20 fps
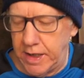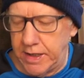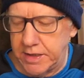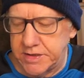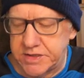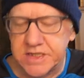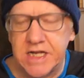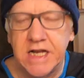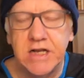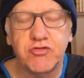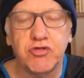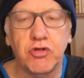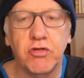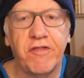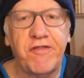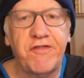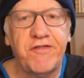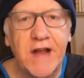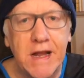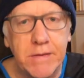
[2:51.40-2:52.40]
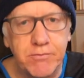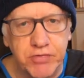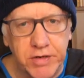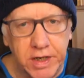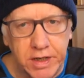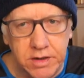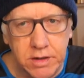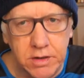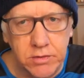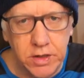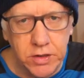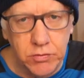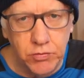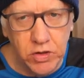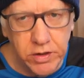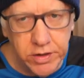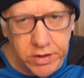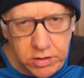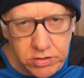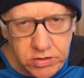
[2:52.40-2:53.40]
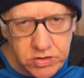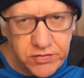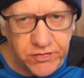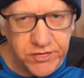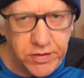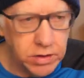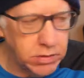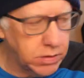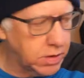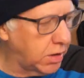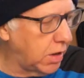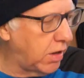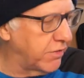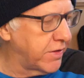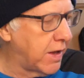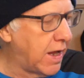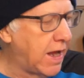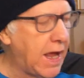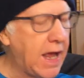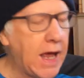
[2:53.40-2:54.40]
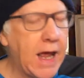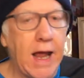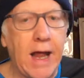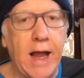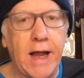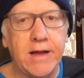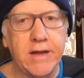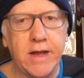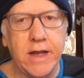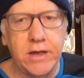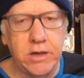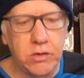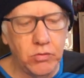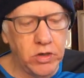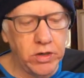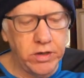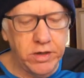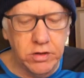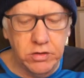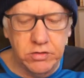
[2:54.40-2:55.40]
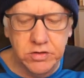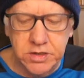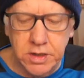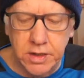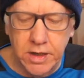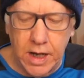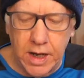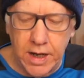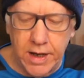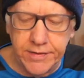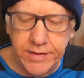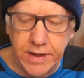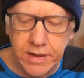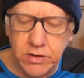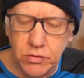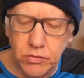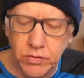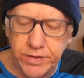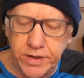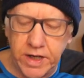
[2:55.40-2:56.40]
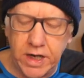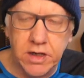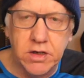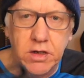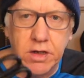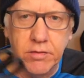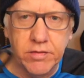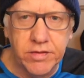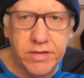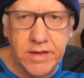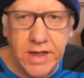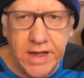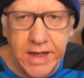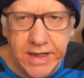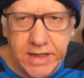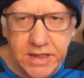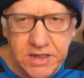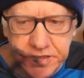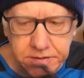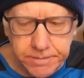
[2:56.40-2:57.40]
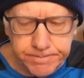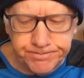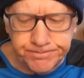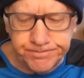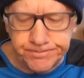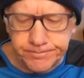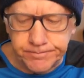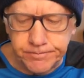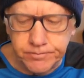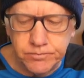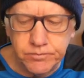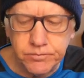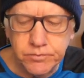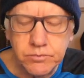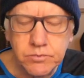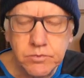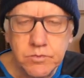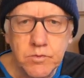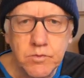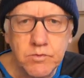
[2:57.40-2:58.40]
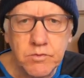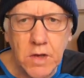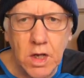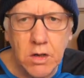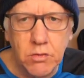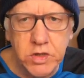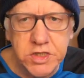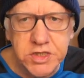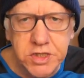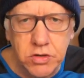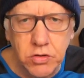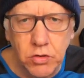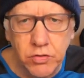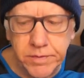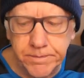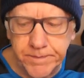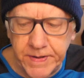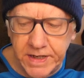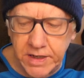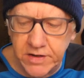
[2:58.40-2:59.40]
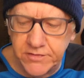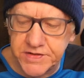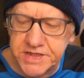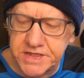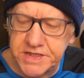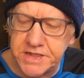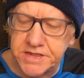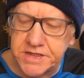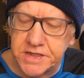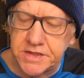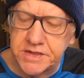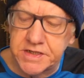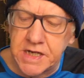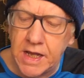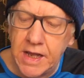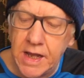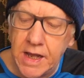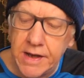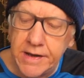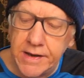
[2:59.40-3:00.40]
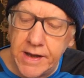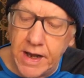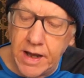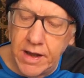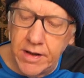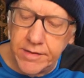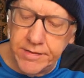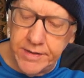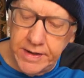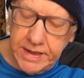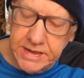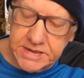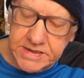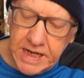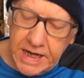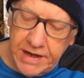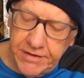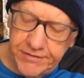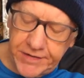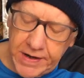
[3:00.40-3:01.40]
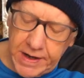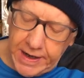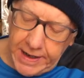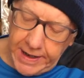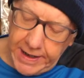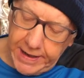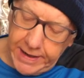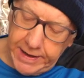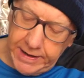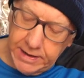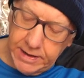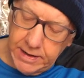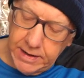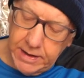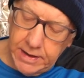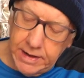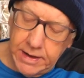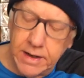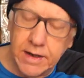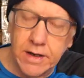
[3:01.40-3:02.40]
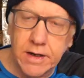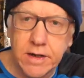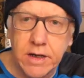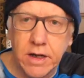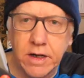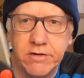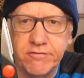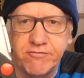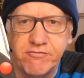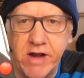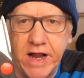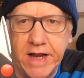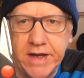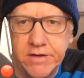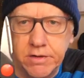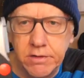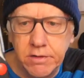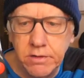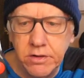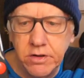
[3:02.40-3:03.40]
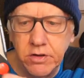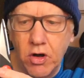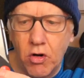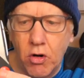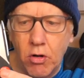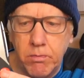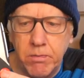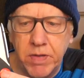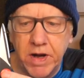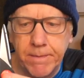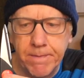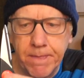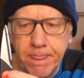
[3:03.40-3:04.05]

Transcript: central fabric that you will use for your cloth, and then you will use need these, which are called a pair of scissors. Now, these have a kind of red knob